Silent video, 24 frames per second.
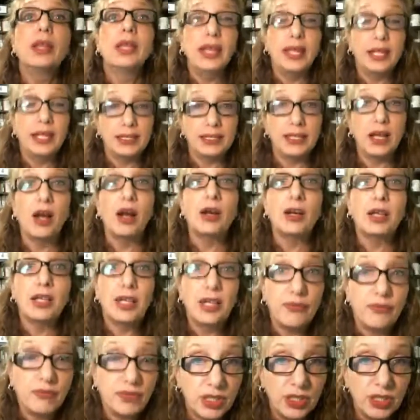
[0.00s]
It's our
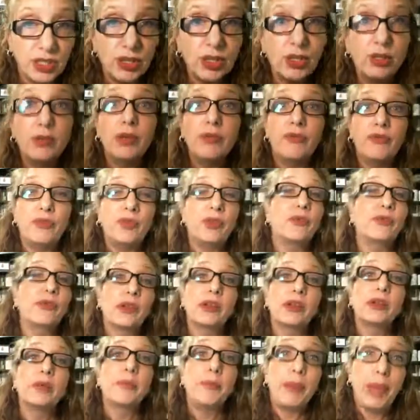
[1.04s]
gift to you. We feel
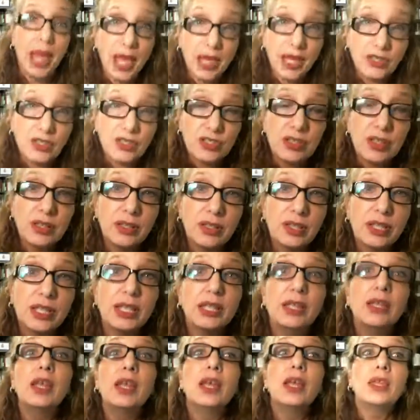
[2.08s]
very
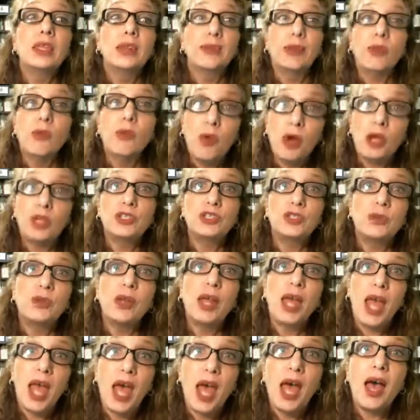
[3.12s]
passionately that we want you to
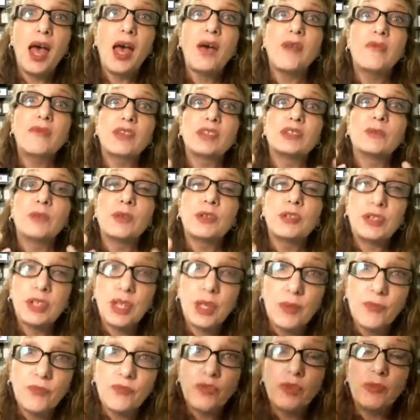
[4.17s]
have as much
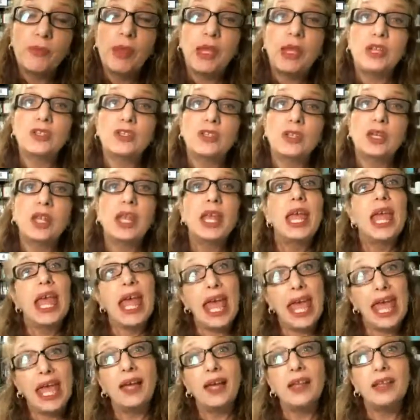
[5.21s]
information
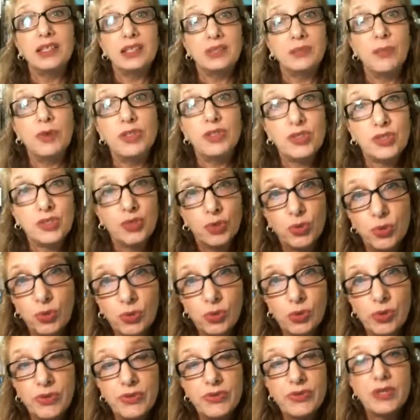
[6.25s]
and as much
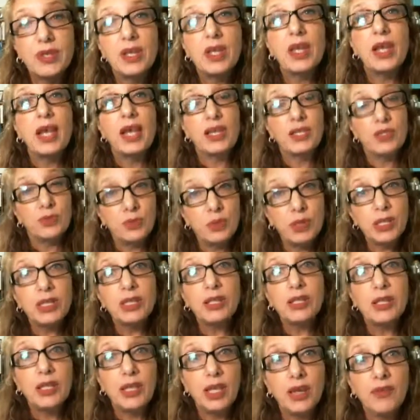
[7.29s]
tools as we
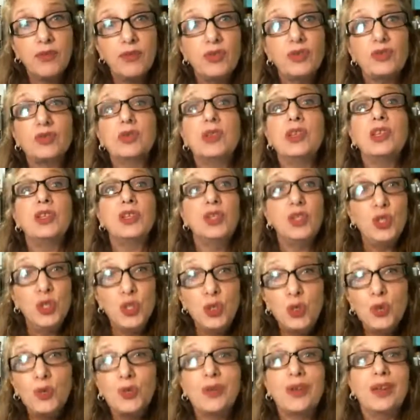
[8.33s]
can give you, so that
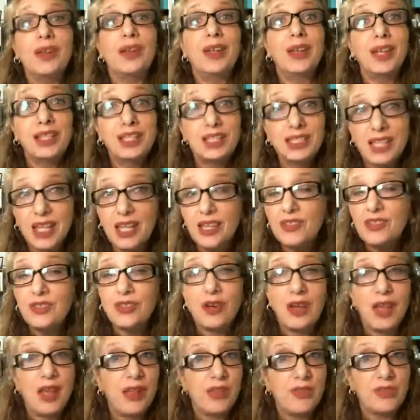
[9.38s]
you can extend your
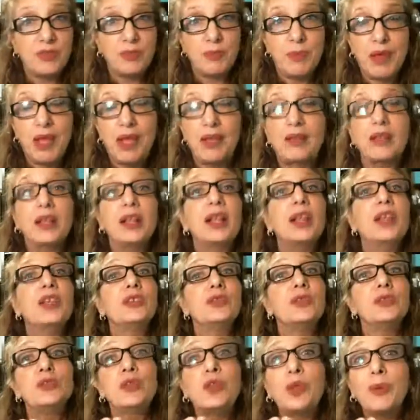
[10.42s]
health span, so
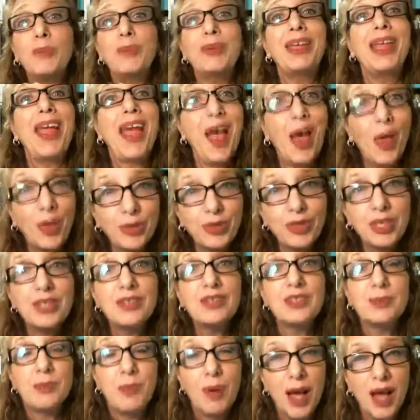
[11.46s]
that you can be healthy as
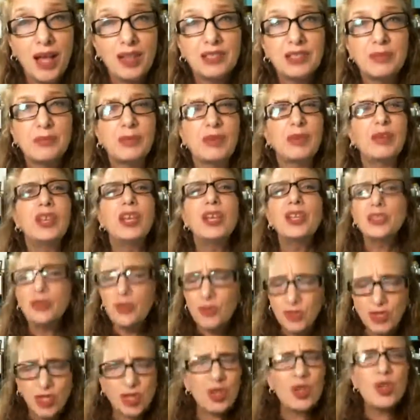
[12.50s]
possible, so that
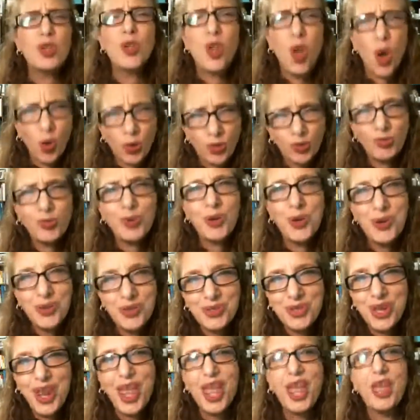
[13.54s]
you can go through your
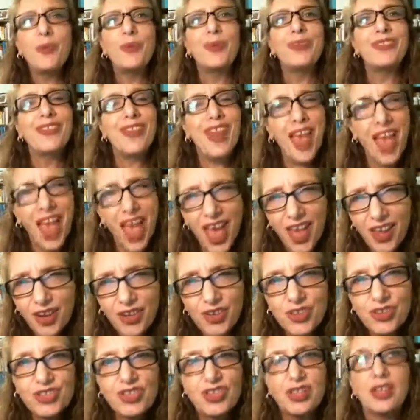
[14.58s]
day with
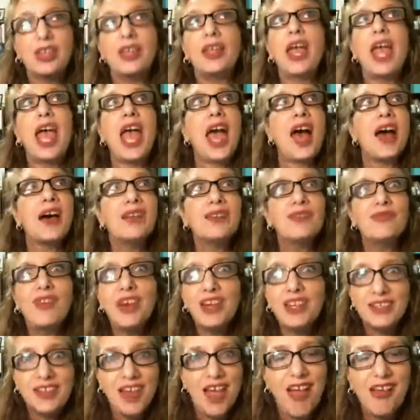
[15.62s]
energy and
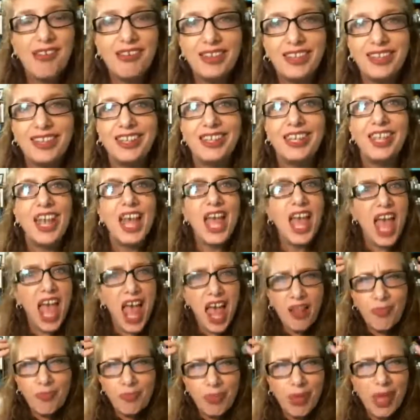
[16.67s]
vitality
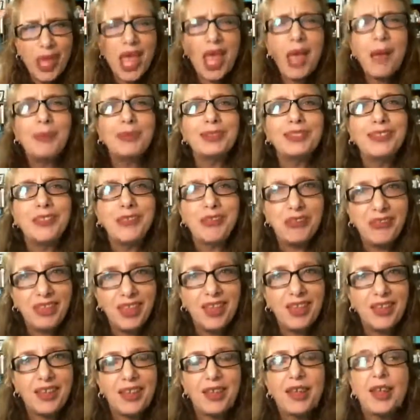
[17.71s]
and being able to
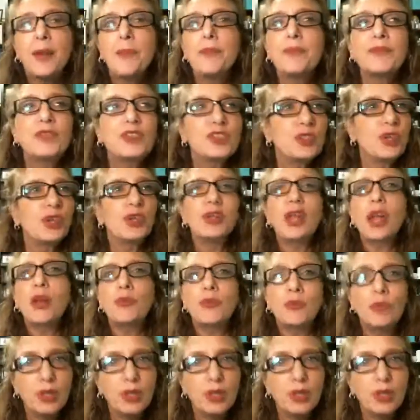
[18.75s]
think. So you're not,